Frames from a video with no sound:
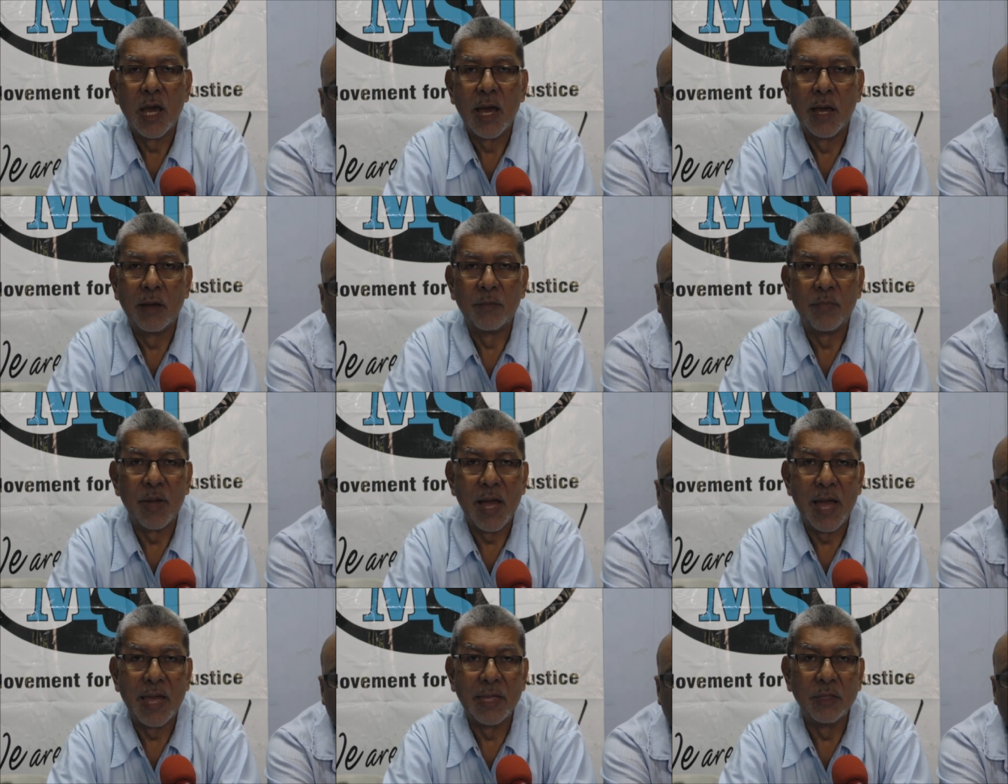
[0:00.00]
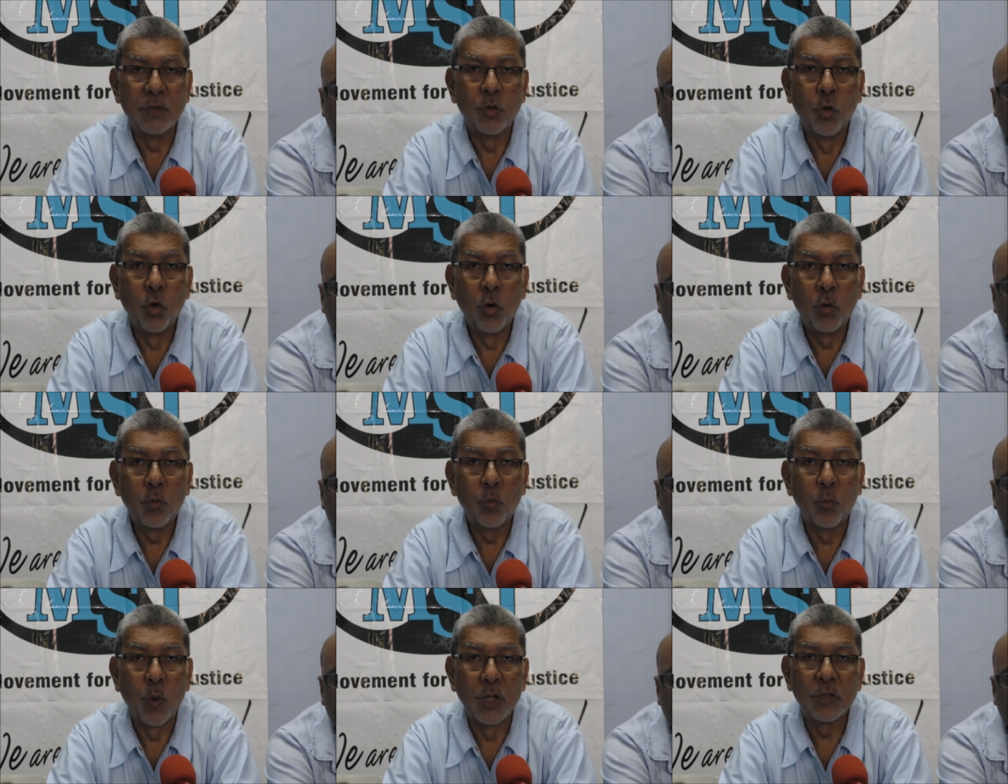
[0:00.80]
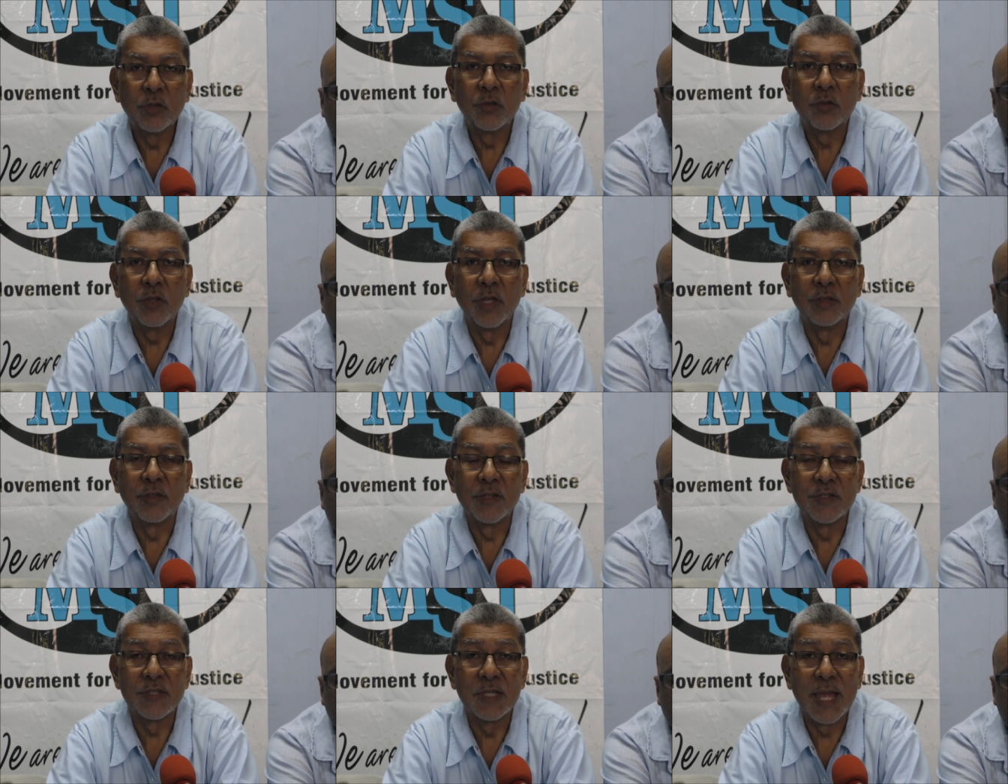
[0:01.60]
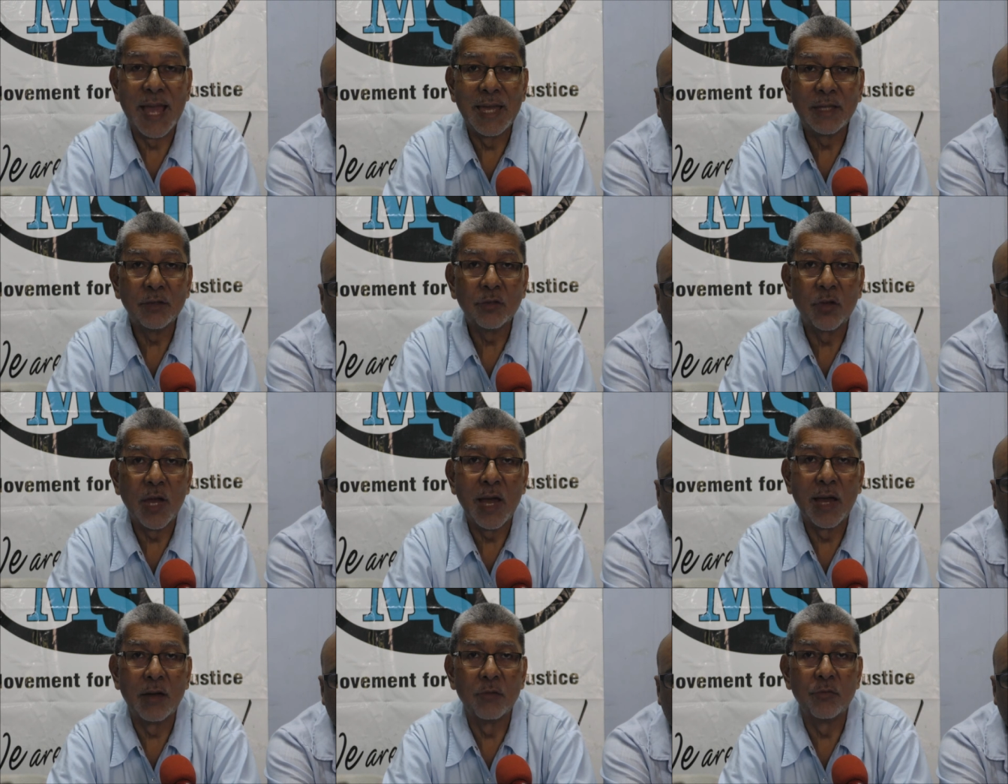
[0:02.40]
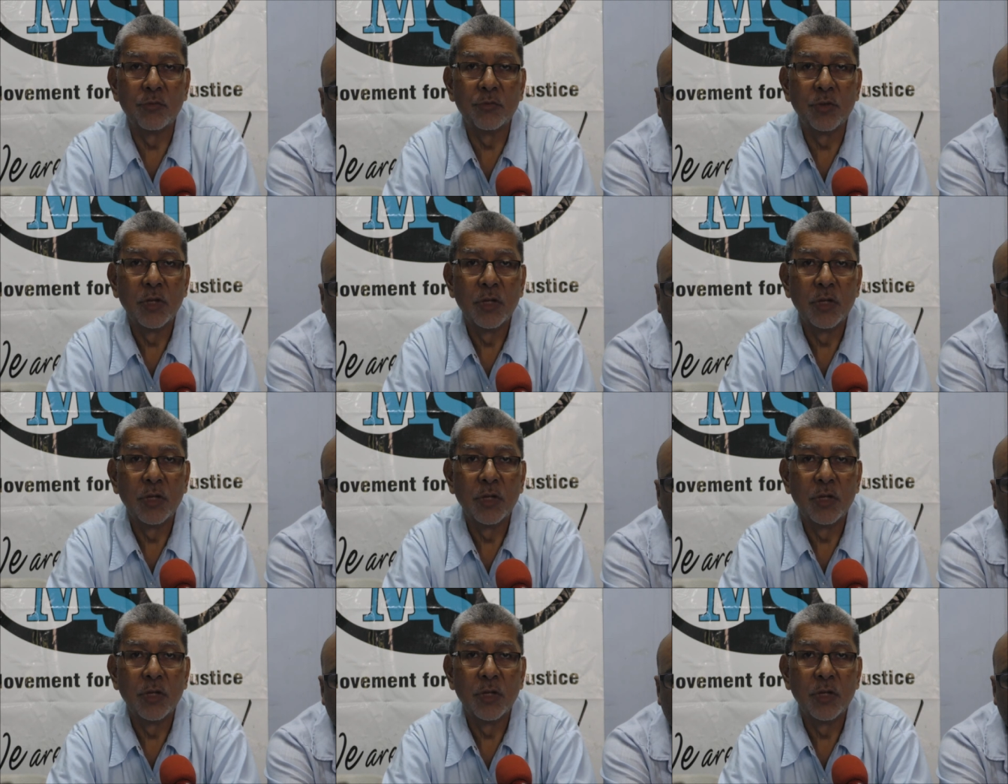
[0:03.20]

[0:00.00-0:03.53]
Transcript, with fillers: um, I know what it is like to have